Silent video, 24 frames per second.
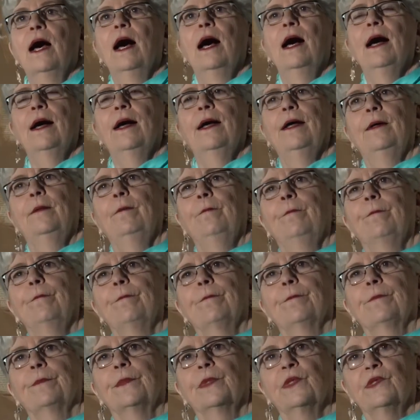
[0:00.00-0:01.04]
um,
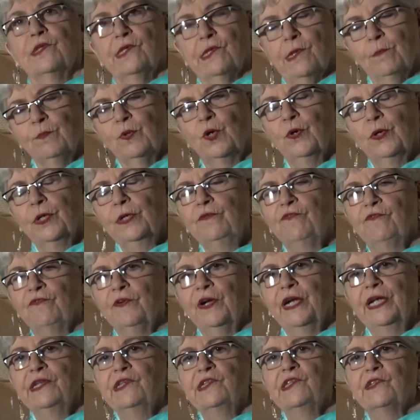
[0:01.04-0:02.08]
some good
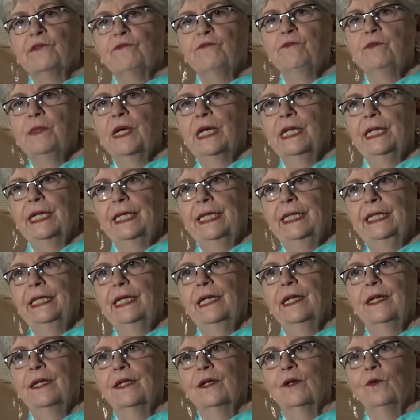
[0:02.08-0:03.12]
friends of
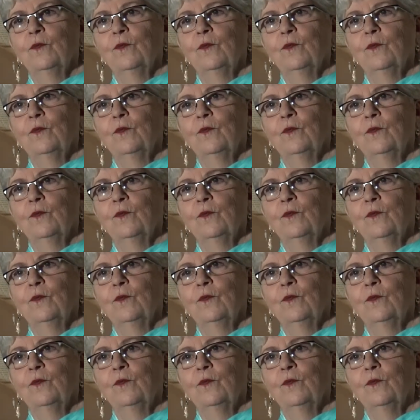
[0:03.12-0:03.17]
mine,